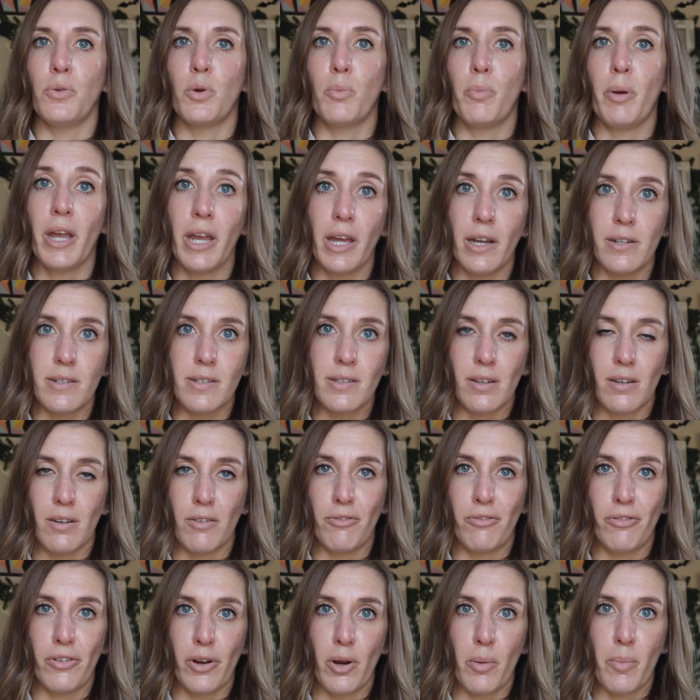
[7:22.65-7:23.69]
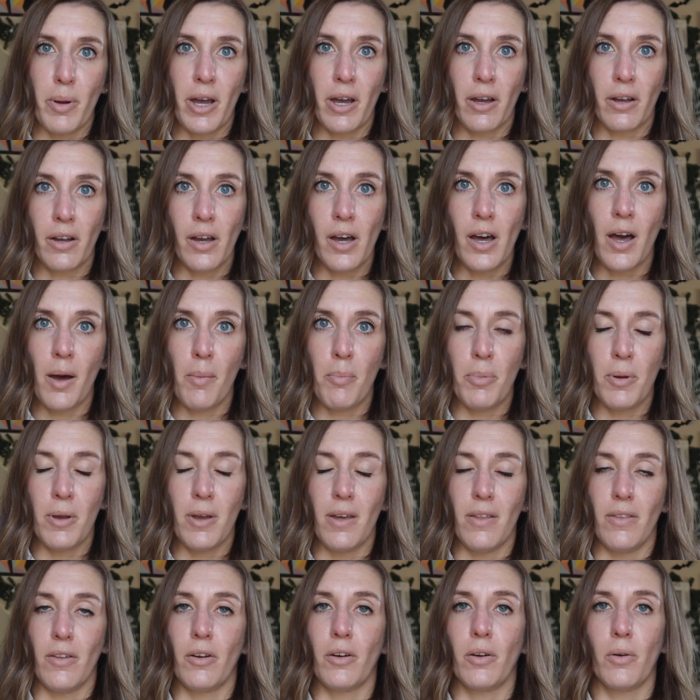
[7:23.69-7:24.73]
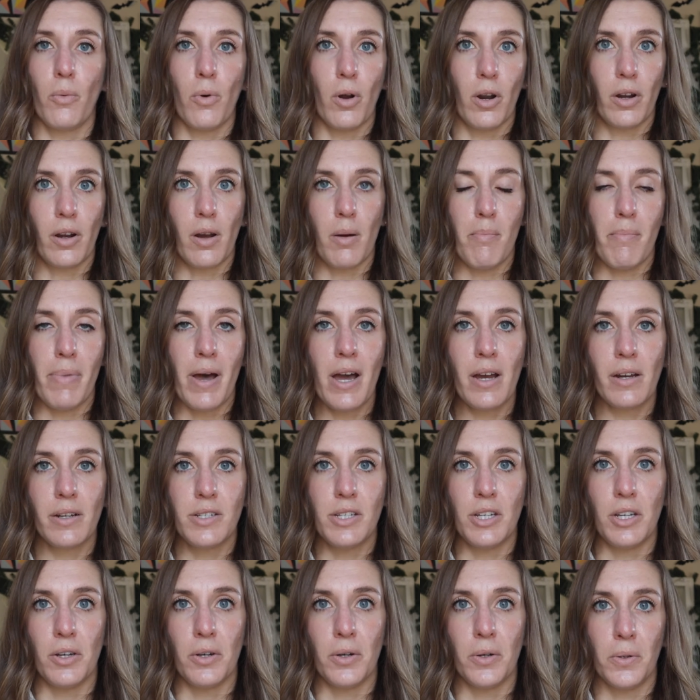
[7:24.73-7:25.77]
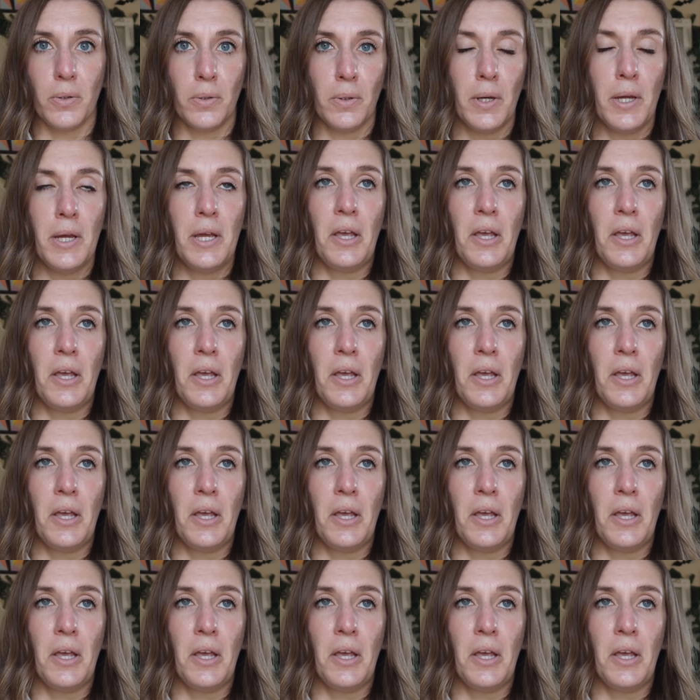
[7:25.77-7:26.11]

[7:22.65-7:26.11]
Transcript: their pain is going to flare back up, and they're going to want to come back to you,